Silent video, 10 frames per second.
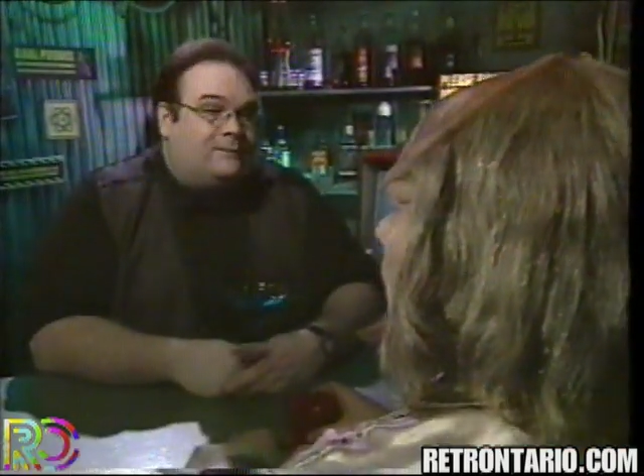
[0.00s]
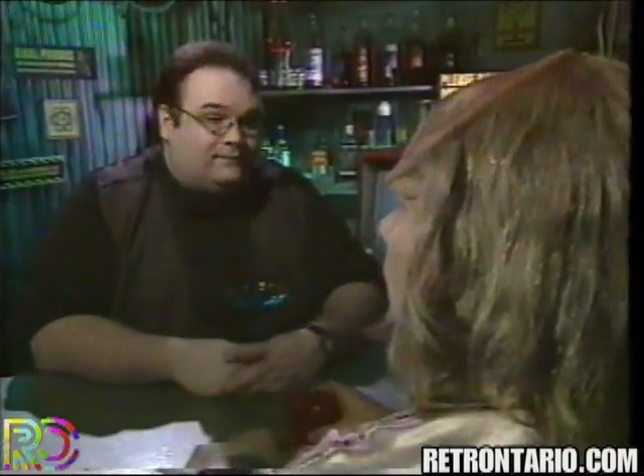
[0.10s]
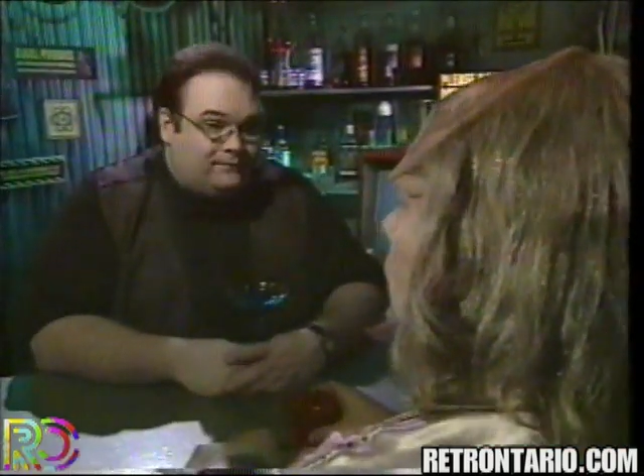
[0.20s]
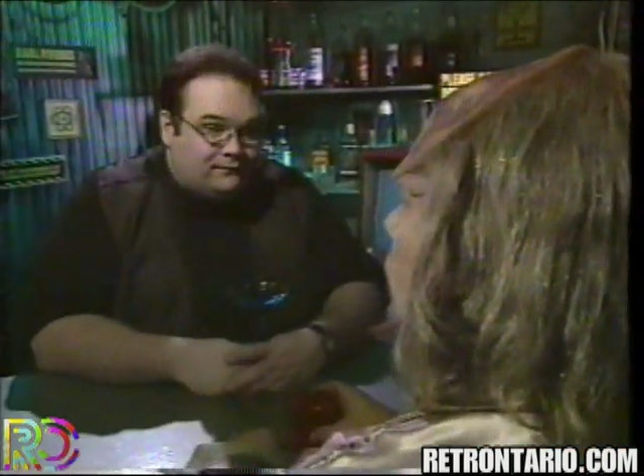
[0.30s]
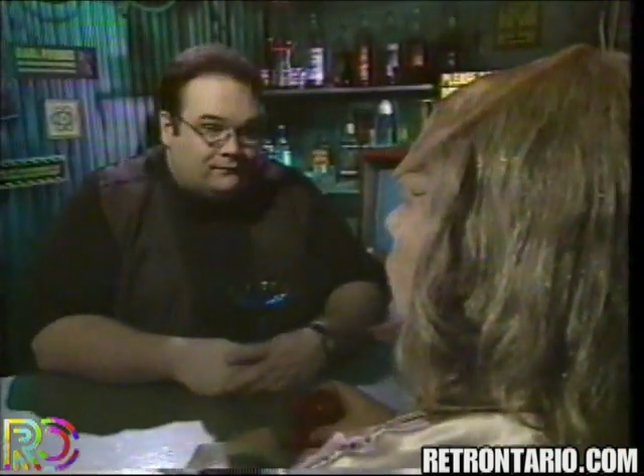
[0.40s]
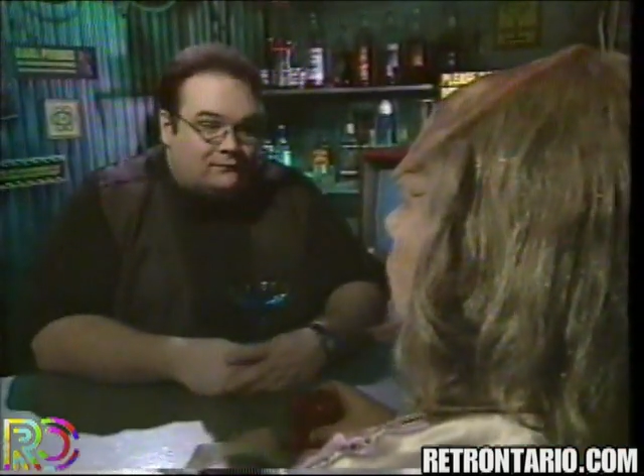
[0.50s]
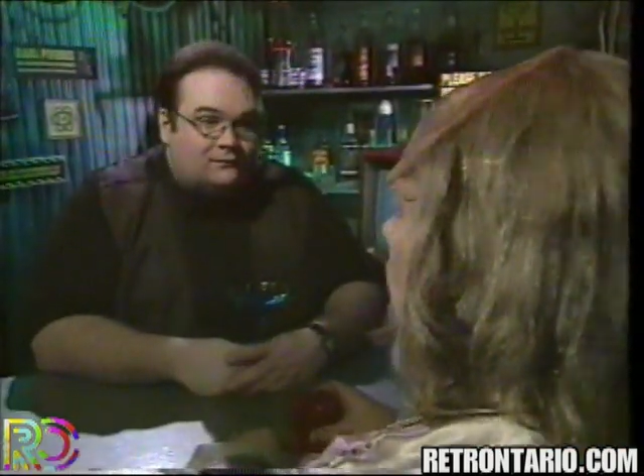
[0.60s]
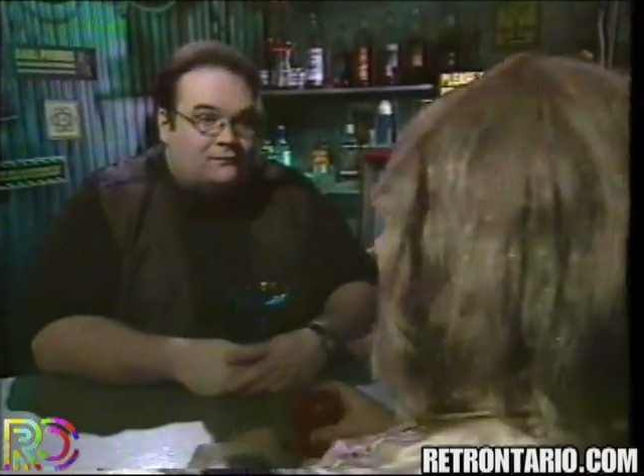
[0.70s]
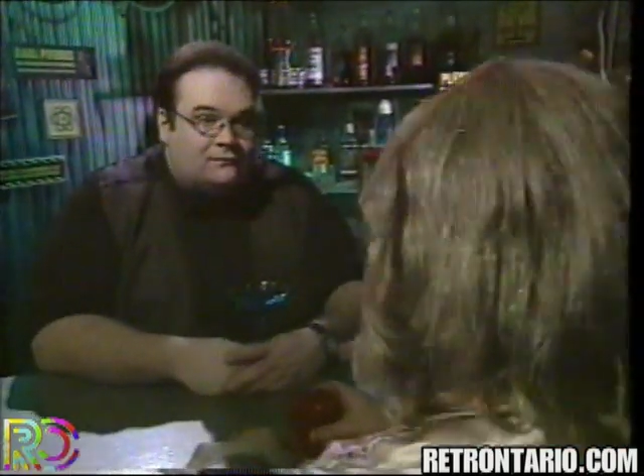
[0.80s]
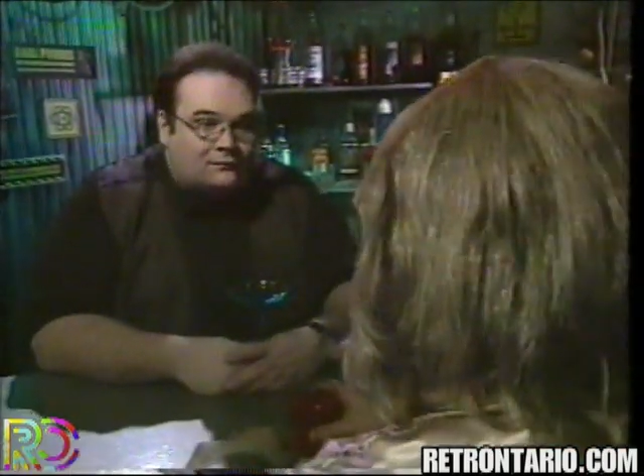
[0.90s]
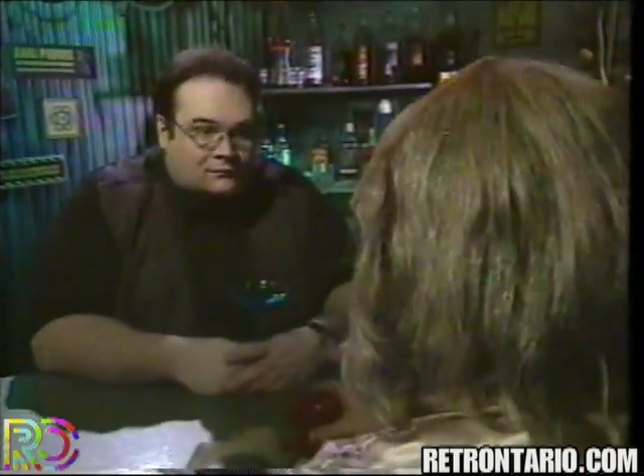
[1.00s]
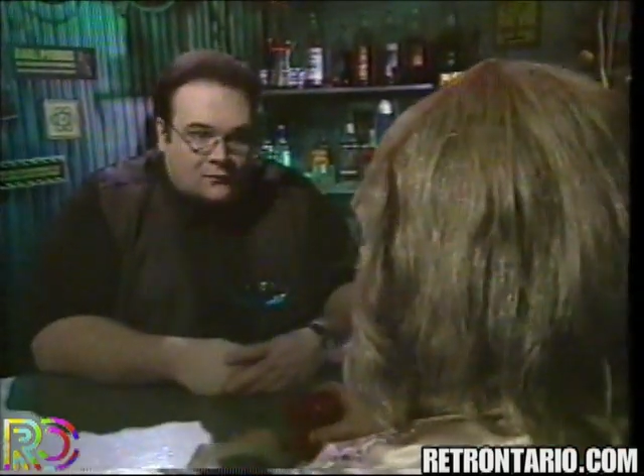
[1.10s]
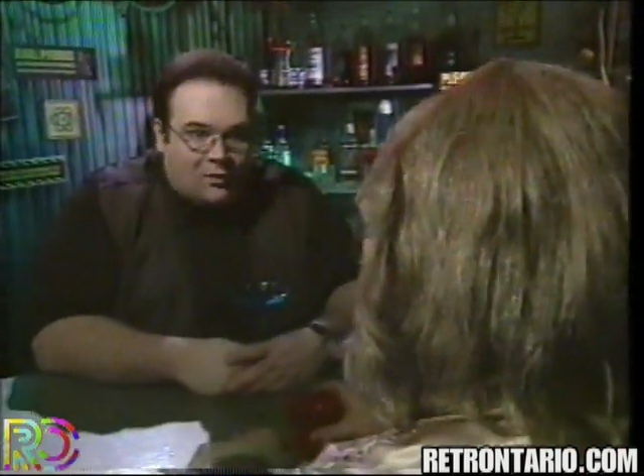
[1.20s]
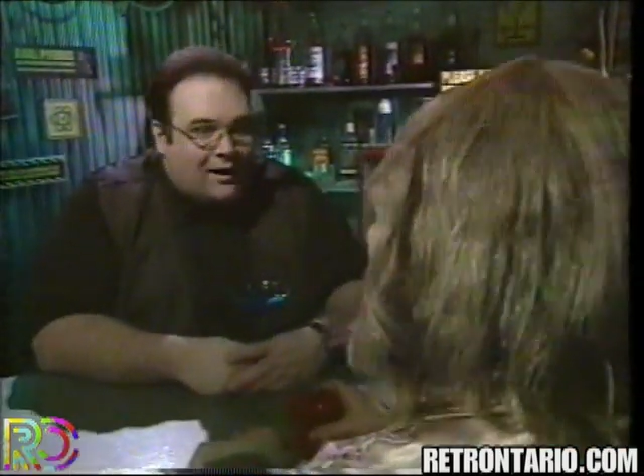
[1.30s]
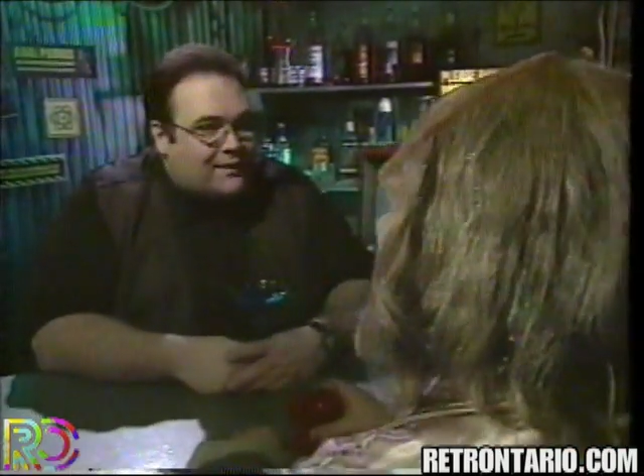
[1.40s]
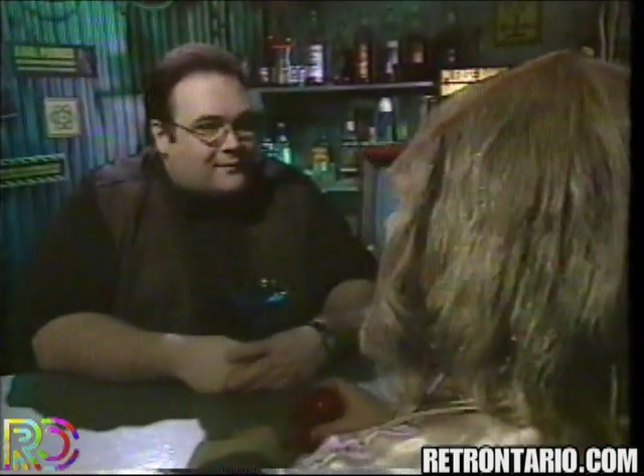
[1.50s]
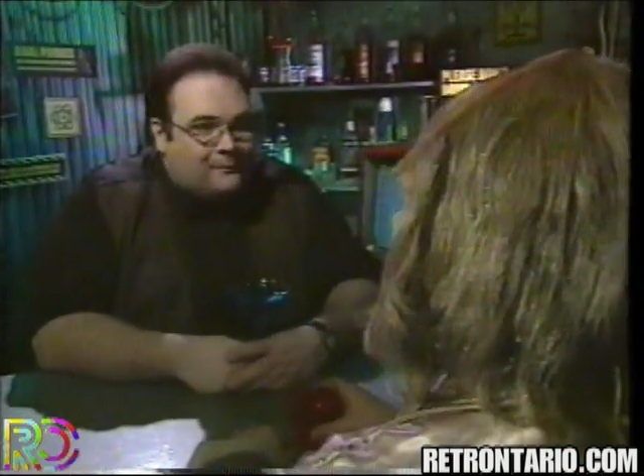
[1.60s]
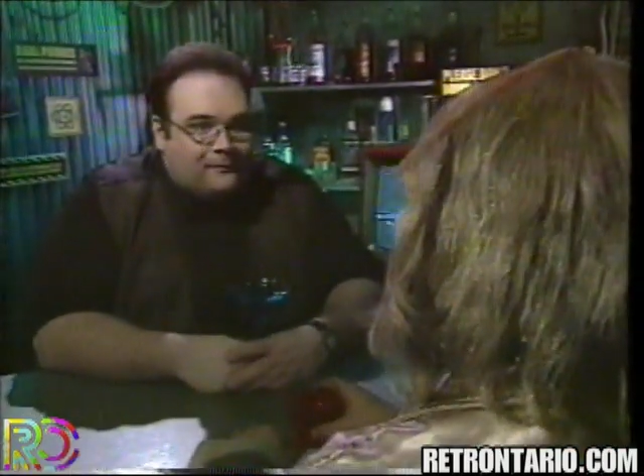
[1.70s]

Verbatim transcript: Incredible. What?